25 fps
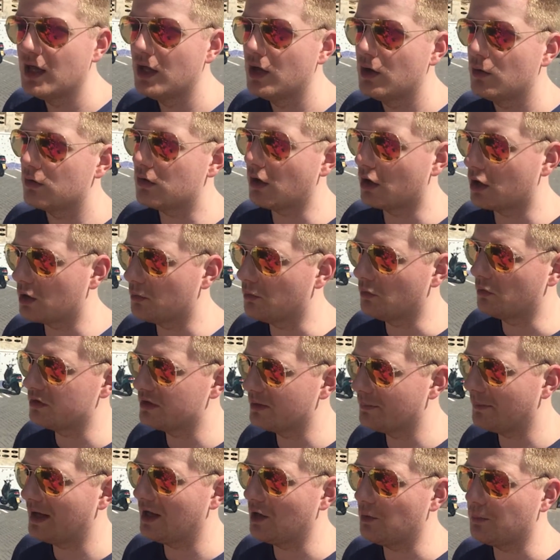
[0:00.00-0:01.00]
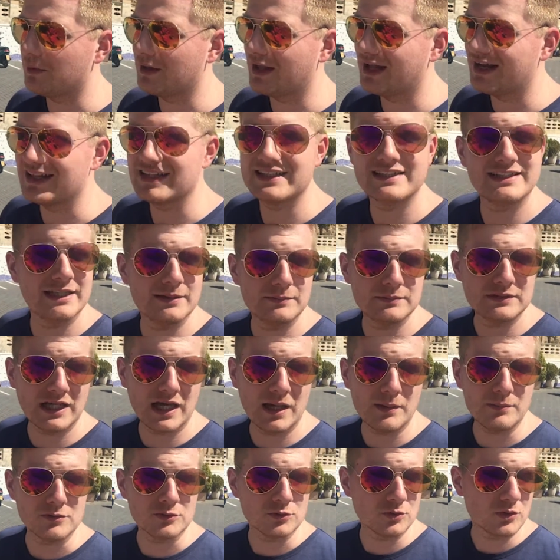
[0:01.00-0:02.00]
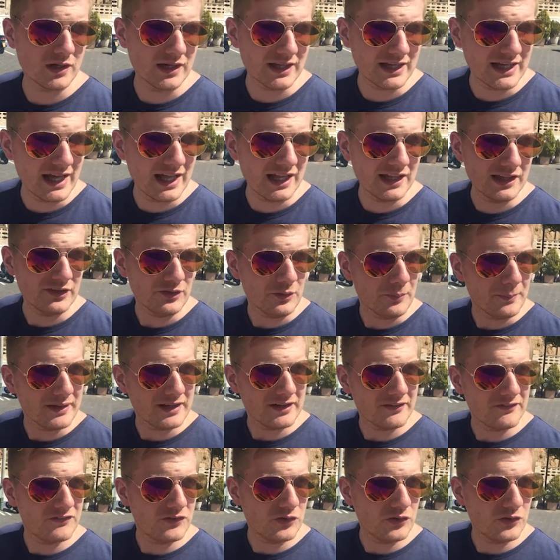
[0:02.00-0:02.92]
We've got to come up with a battle plan at the same time as we've got to get a little bit of